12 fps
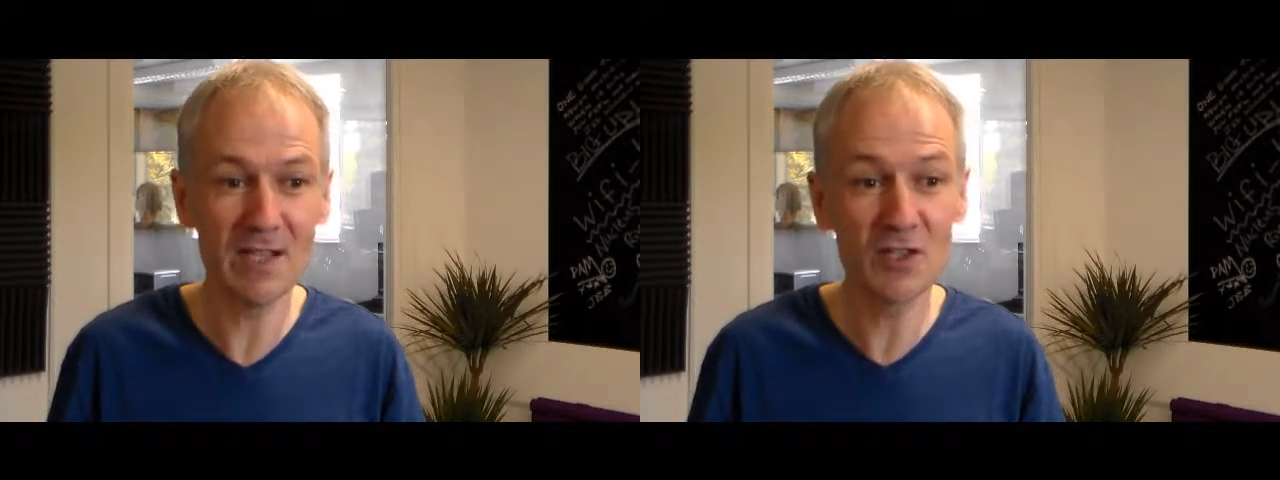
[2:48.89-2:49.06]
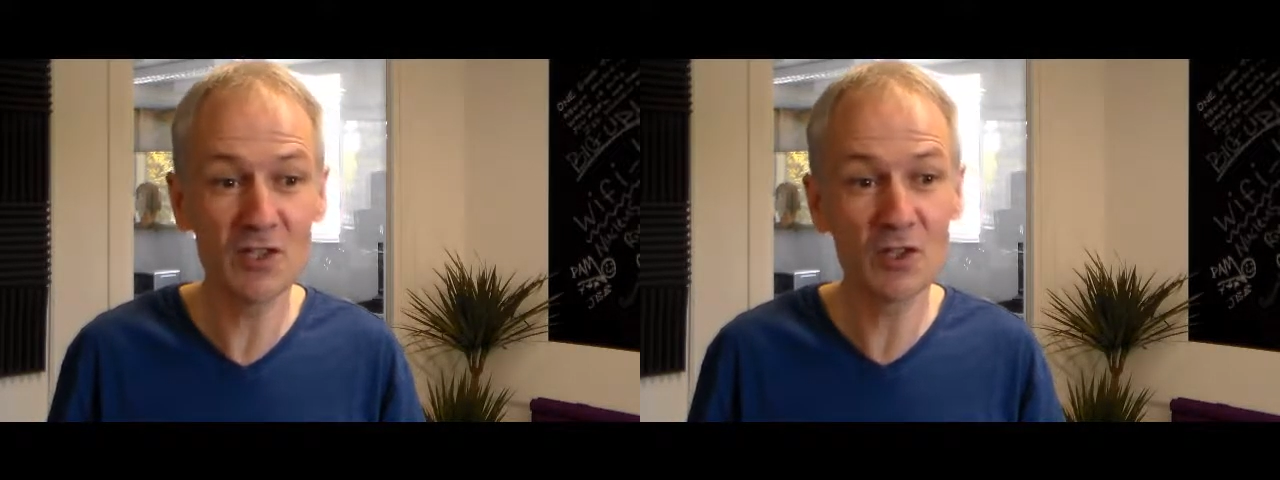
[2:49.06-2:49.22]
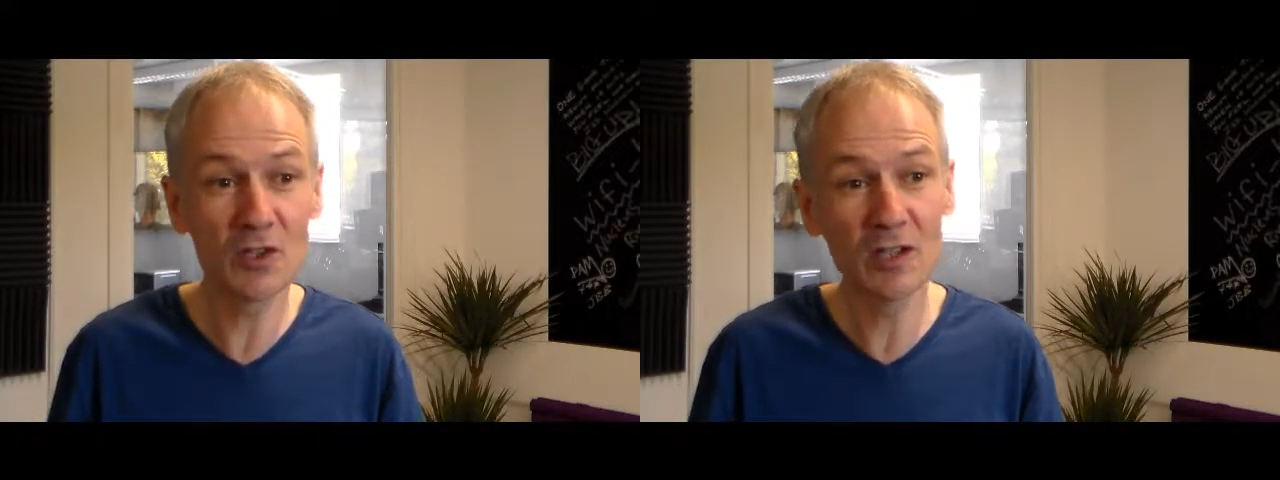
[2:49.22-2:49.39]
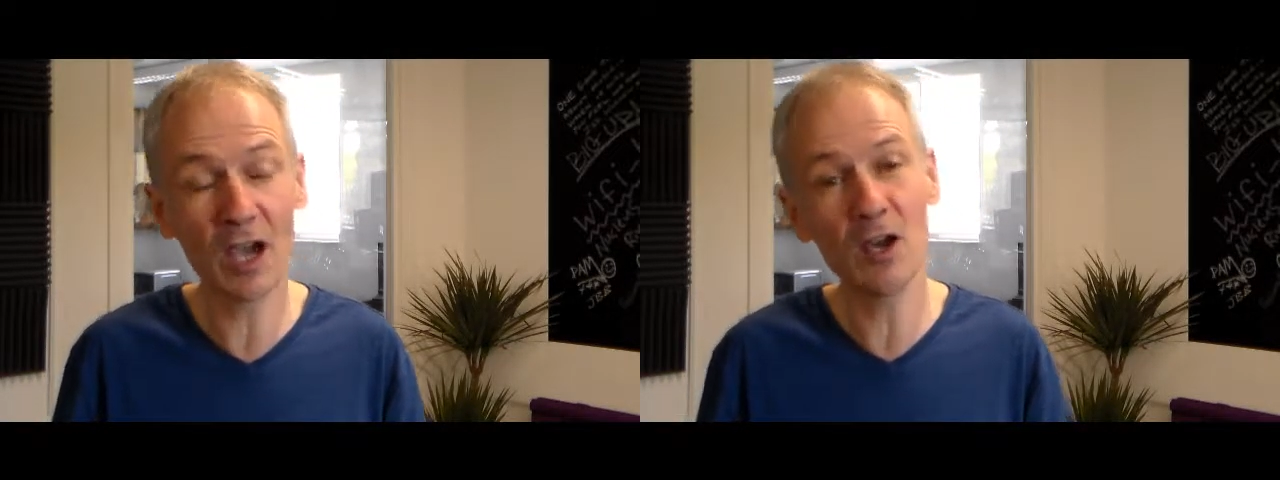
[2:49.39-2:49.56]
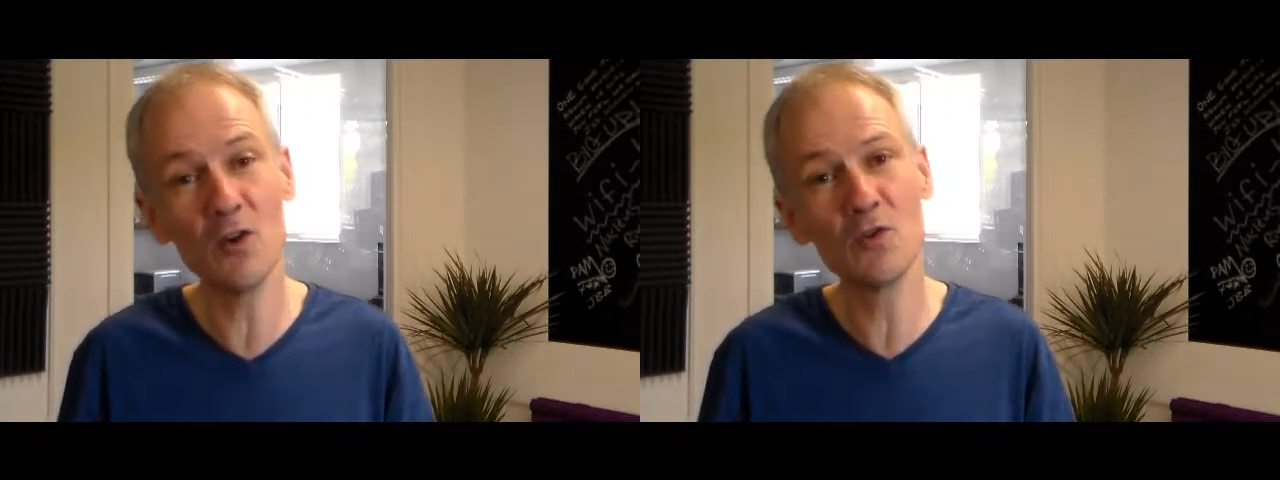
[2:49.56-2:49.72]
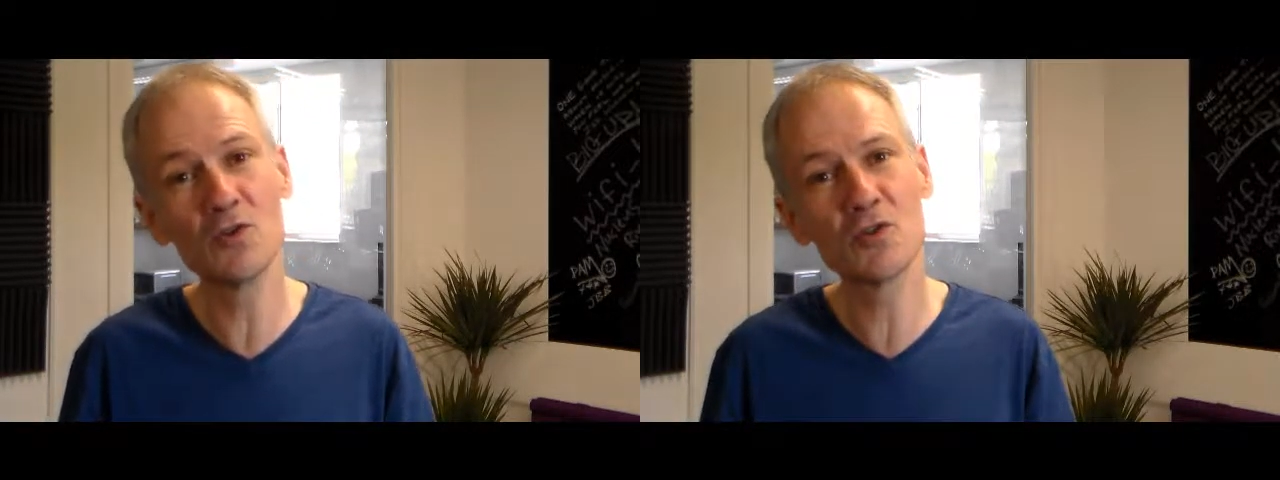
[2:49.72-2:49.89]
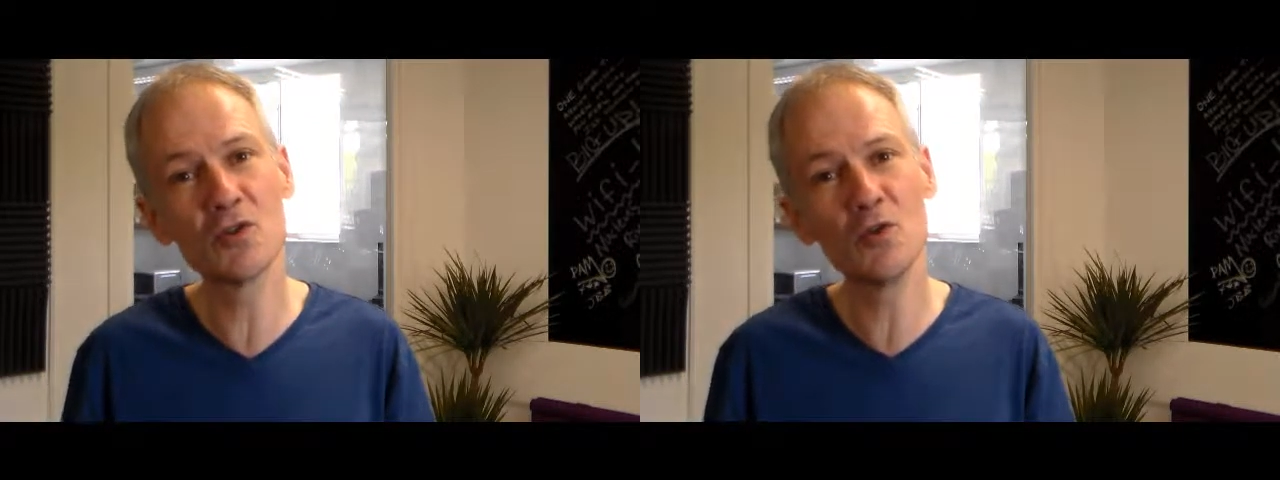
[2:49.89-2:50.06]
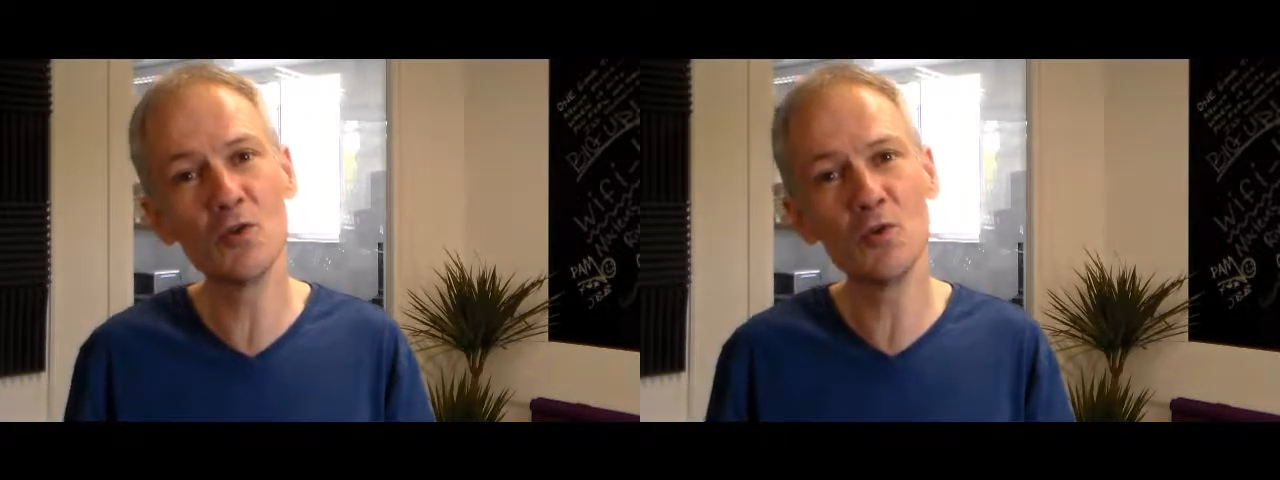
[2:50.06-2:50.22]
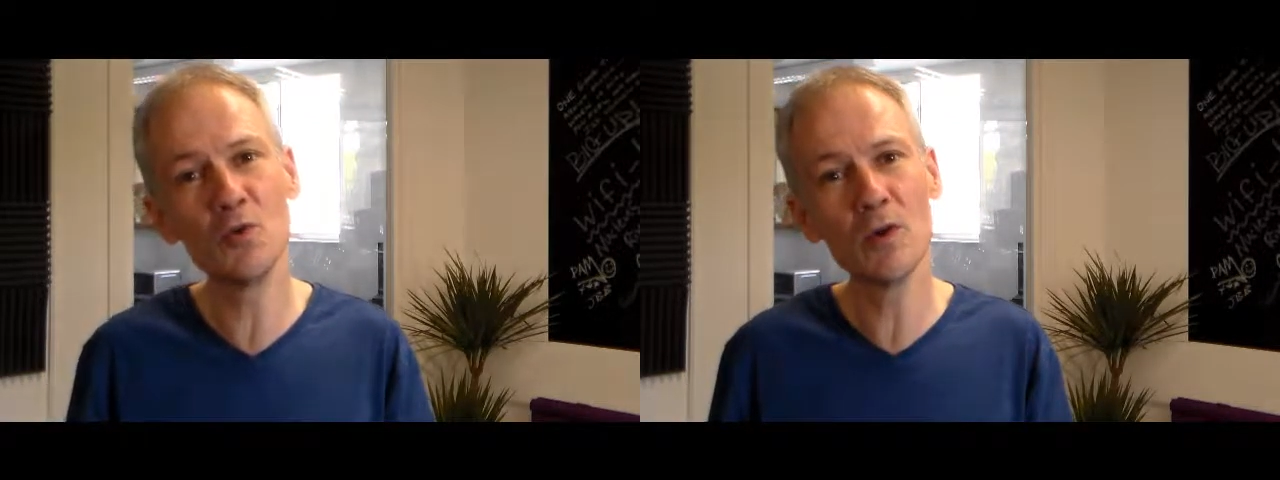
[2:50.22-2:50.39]
is to go
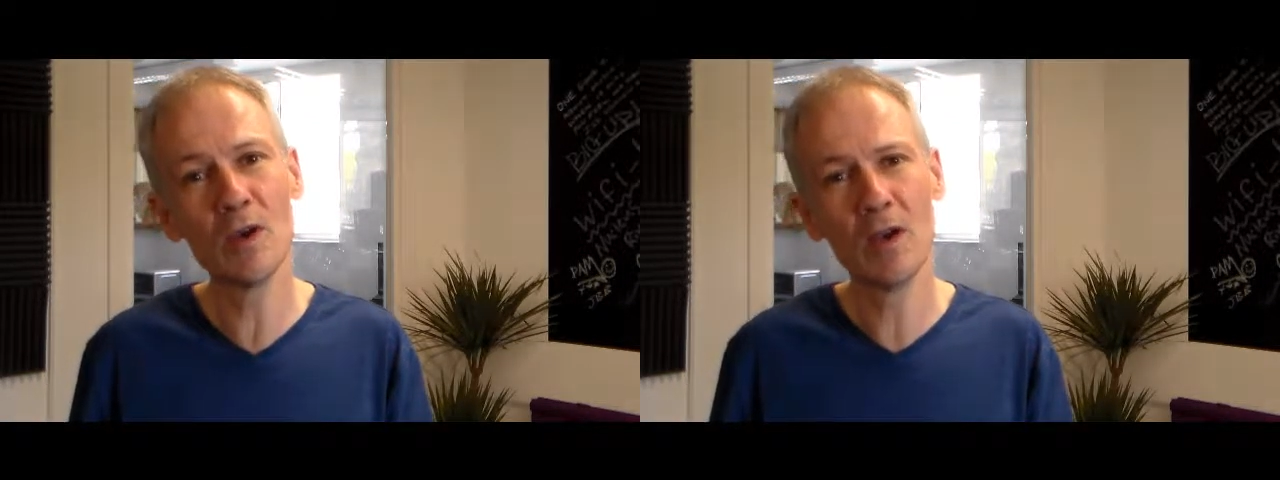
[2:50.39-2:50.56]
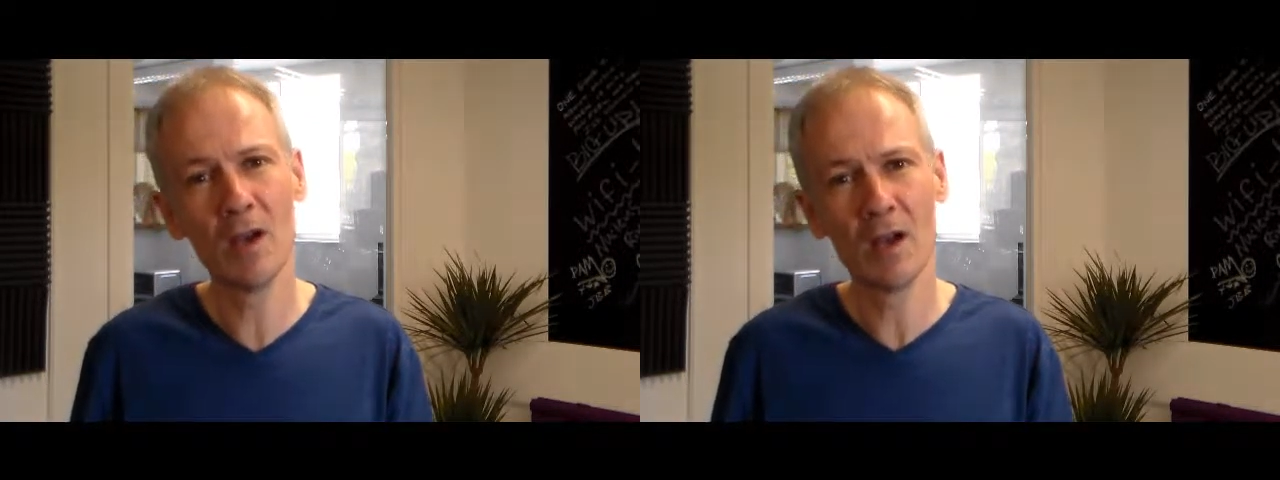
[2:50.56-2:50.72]
to